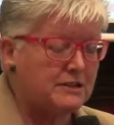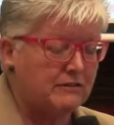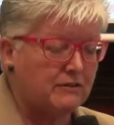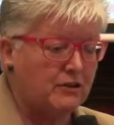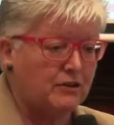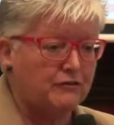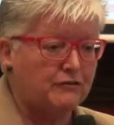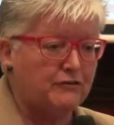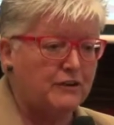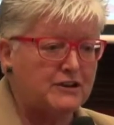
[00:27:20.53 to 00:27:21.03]
I've
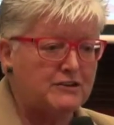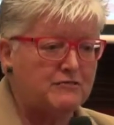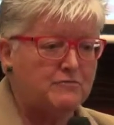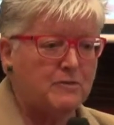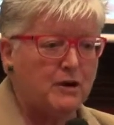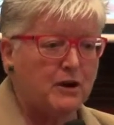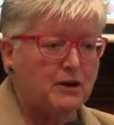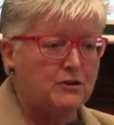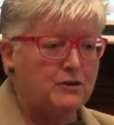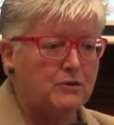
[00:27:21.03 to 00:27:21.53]
got a friend of
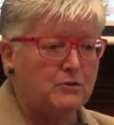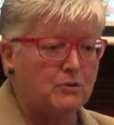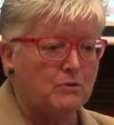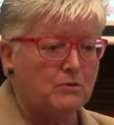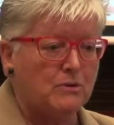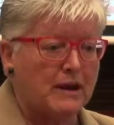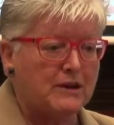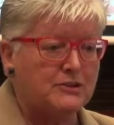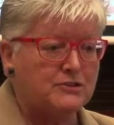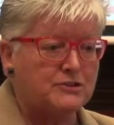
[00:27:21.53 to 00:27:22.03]
mine who
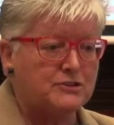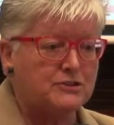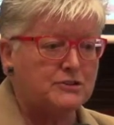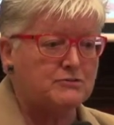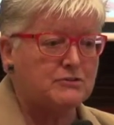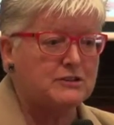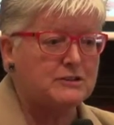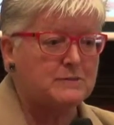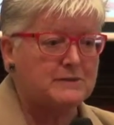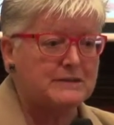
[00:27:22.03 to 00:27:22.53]
arranges
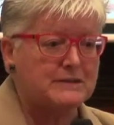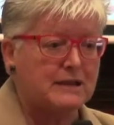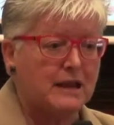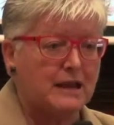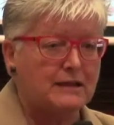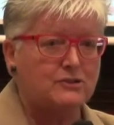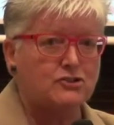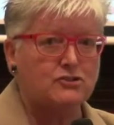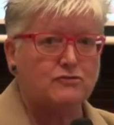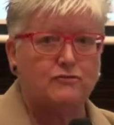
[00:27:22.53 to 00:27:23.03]
Christmas
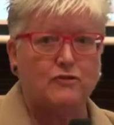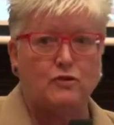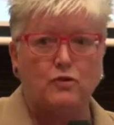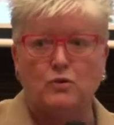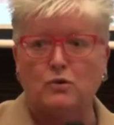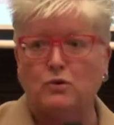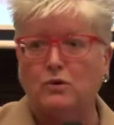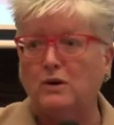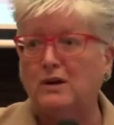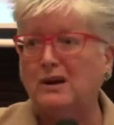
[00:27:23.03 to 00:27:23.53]
lunch
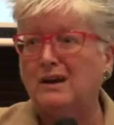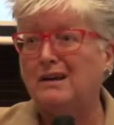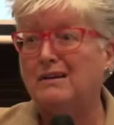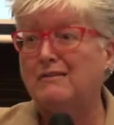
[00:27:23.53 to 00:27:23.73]
for